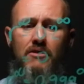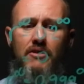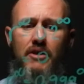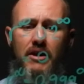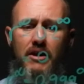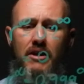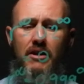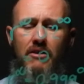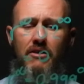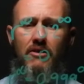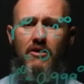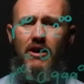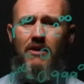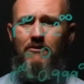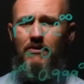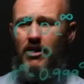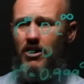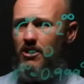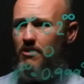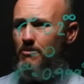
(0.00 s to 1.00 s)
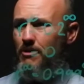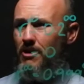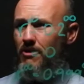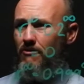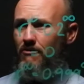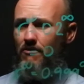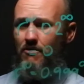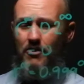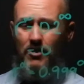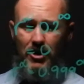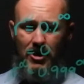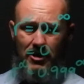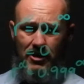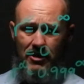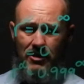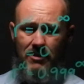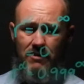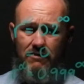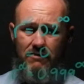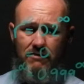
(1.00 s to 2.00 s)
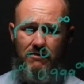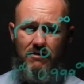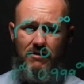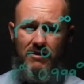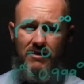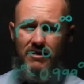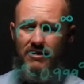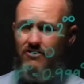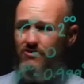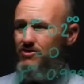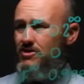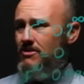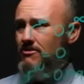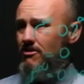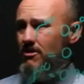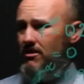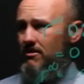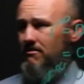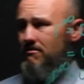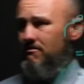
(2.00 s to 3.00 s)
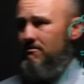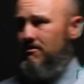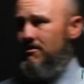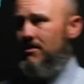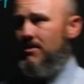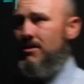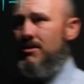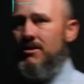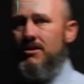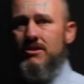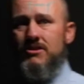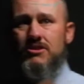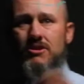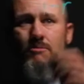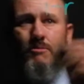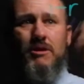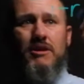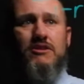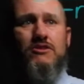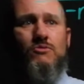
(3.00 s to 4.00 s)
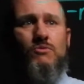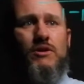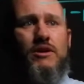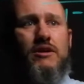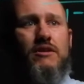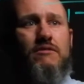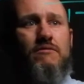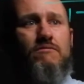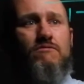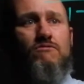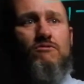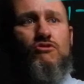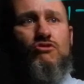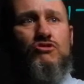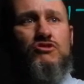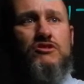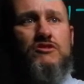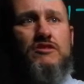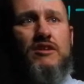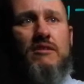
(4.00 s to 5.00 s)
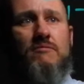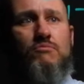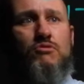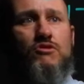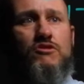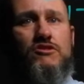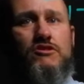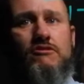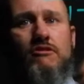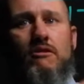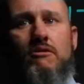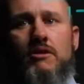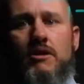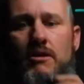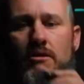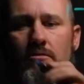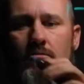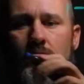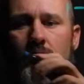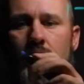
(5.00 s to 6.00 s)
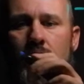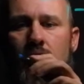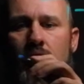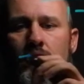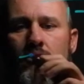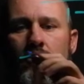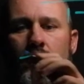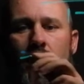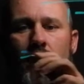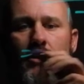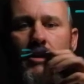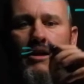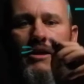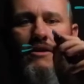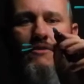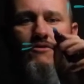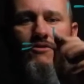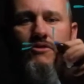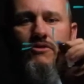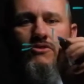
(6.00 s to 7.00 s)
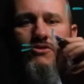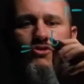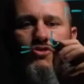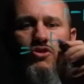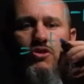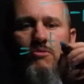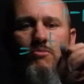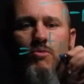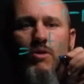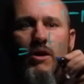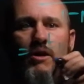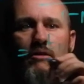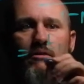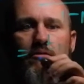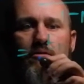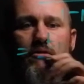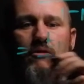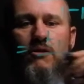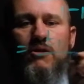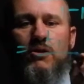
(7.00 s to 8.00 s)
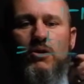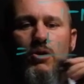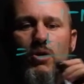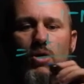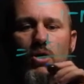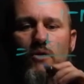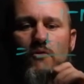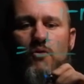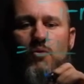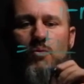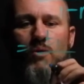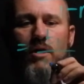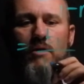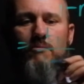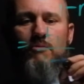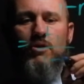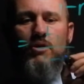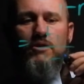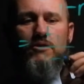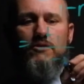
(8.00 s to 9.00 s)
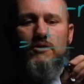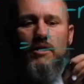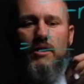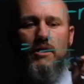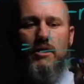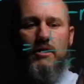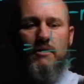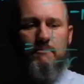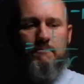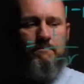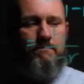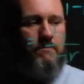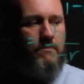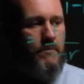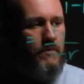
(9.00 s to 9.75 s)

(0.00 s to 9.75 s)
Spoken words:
then that value to the power of infinity is 0. So it means that we can cross this out and put a 0 here. And that gives us term 1 over 1 minus r.